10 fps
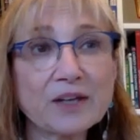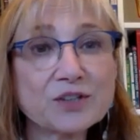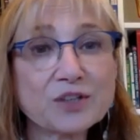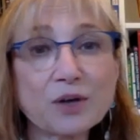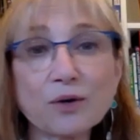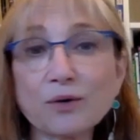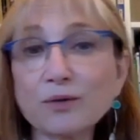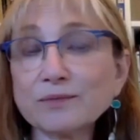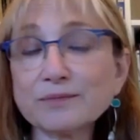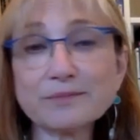
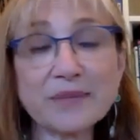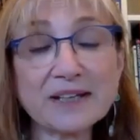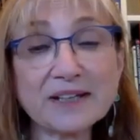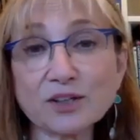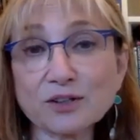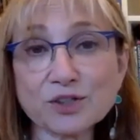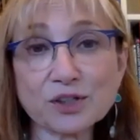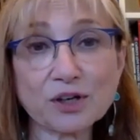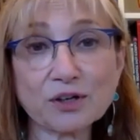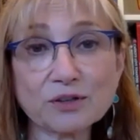So many years
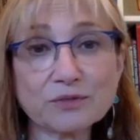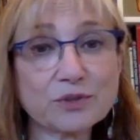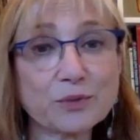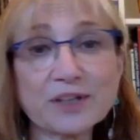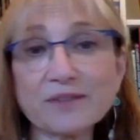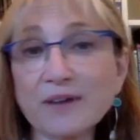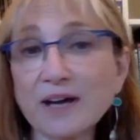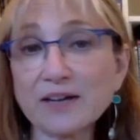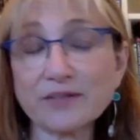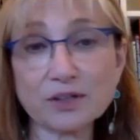ago,
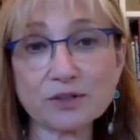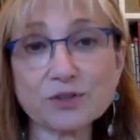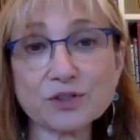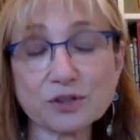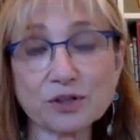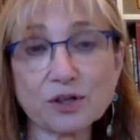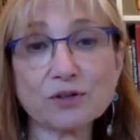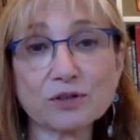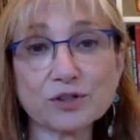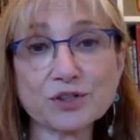25 years
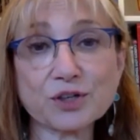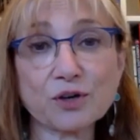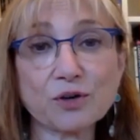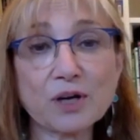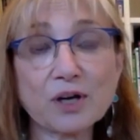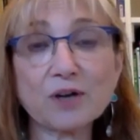ago or so,